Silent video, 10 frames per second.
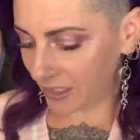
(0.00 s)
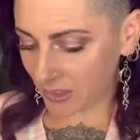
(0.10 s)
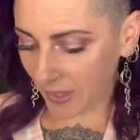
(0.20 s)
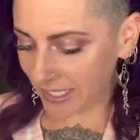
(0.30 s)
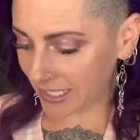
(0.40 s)
I
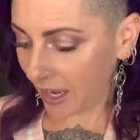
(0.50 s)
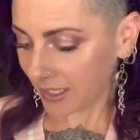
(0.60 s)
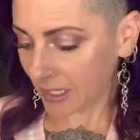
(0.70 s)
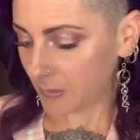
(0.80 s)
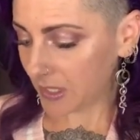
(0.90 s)
don't know. I
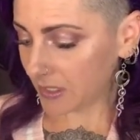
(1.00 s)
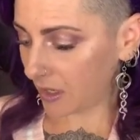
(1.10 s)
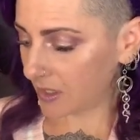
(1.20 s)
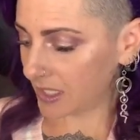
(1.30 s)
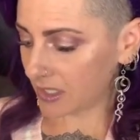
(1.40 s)
cannot keep these
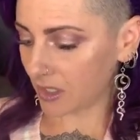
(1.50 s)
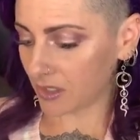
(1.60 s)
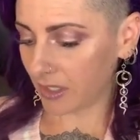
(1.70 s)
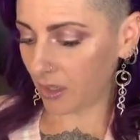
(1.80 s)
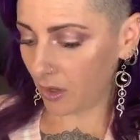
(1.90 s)
cards. These cards
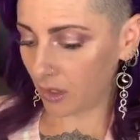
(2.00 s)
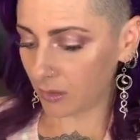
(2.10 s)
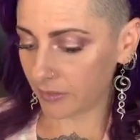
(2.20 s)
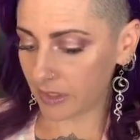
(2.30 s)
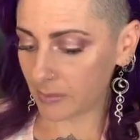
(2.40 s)
are like all
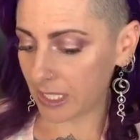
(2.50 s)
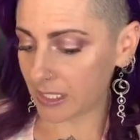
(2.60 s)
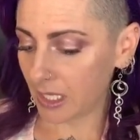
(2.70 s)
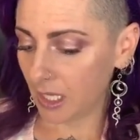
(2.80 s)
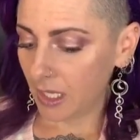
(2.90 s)
over the
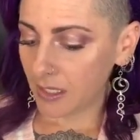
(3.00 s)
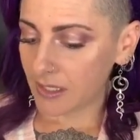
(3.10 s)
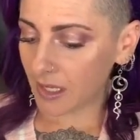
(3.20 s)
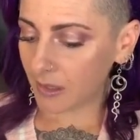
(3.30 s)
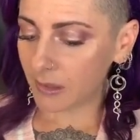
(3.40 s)
place.
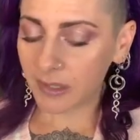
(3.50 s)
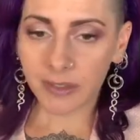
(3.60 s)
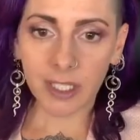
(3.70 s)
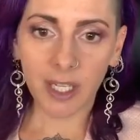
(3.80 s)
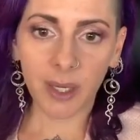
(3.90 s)
So,
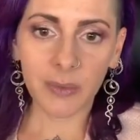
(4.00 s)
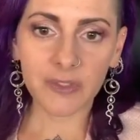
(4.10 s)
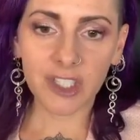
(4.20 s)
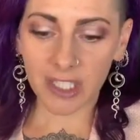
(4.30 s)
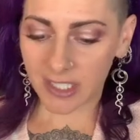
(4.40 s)
you know,
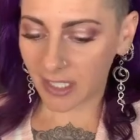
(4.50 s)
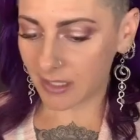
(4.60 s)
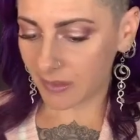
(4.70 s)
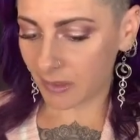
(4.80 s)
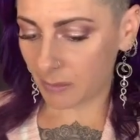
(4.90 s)
just
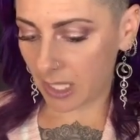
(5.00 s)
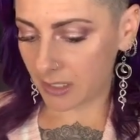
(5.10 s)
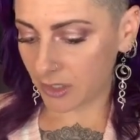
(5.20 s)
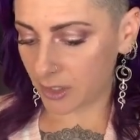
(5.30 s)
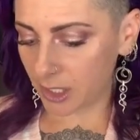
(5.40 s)
as a
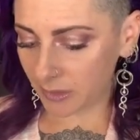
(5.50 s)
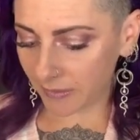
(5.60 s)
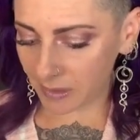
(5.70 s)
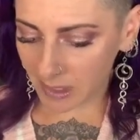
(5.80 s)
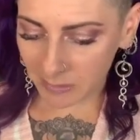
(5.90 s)
reminder to
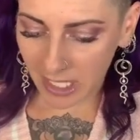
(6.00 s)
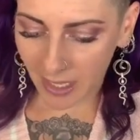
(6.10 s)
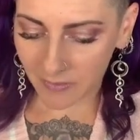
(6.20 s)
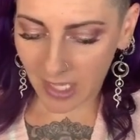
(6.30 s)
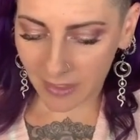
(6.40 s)
everyone, we
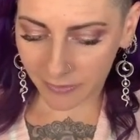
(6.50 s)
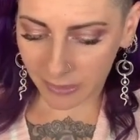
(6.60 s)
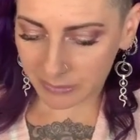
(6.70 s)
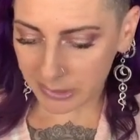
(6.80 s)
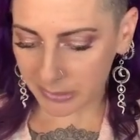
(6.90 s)
have that
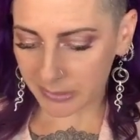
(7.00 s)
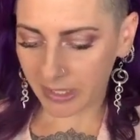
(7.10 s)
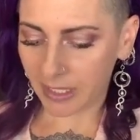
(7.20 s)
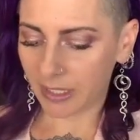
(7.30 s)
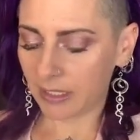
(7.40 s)
full moon
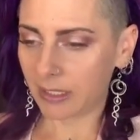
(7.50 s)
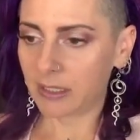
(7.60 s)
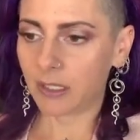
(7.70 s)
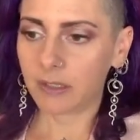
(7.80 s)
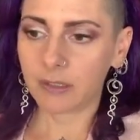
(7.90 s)

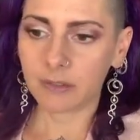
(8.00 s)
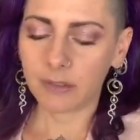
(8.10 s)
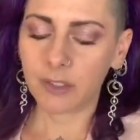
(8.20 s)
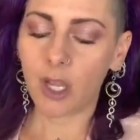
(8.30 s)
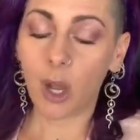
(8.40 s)
in
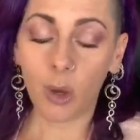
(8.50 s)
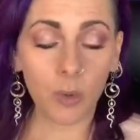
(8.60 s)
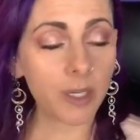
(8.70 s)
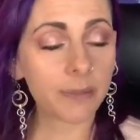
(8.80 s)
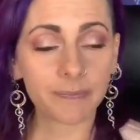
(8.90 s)

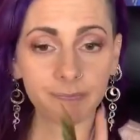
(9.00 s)
no,